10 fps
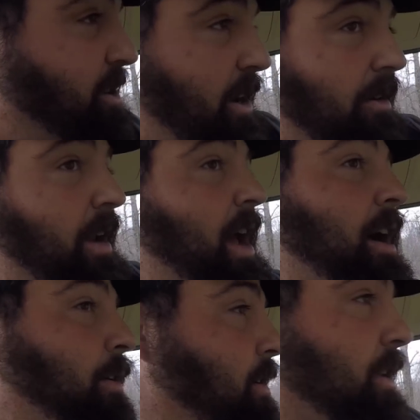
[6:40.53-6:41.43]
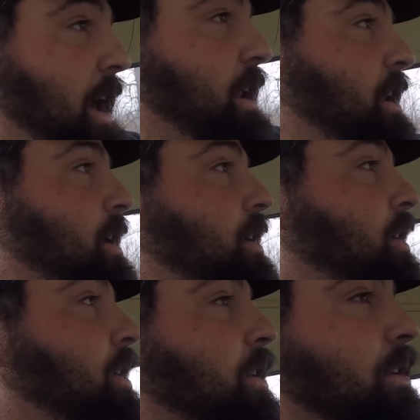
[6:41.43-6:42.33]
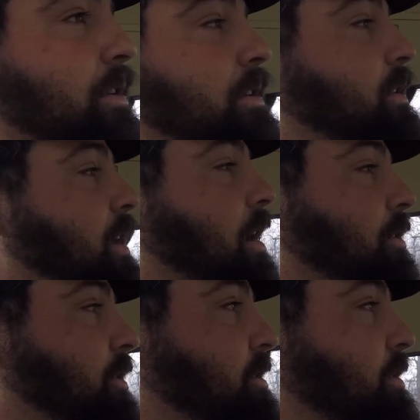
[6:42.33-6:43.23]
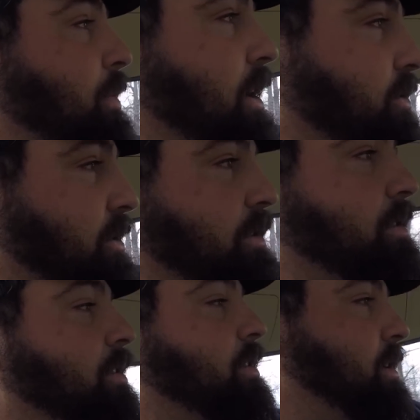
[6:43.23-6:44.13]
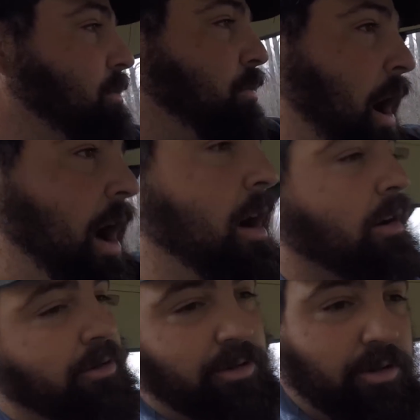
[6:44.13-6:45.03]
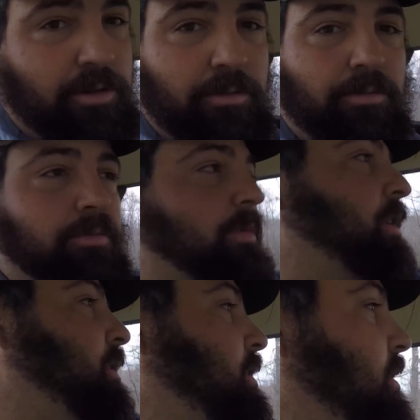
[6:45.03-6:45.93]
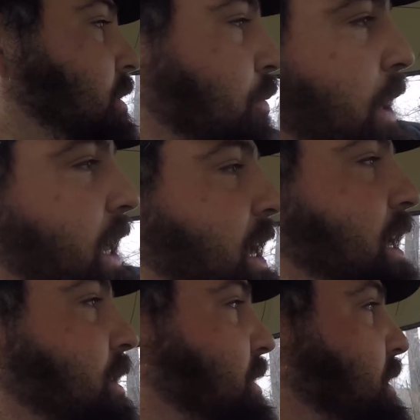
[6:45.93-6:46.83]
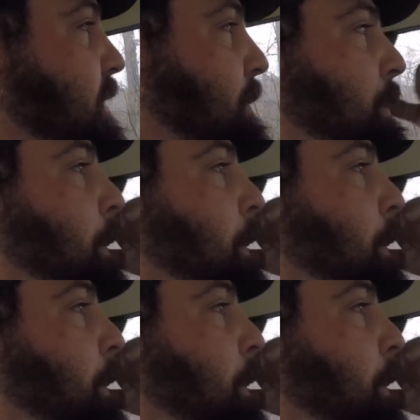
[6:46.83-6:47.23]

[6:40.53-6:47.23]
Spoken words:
here now is not any good. It's all just a bunch of briars and weeds, and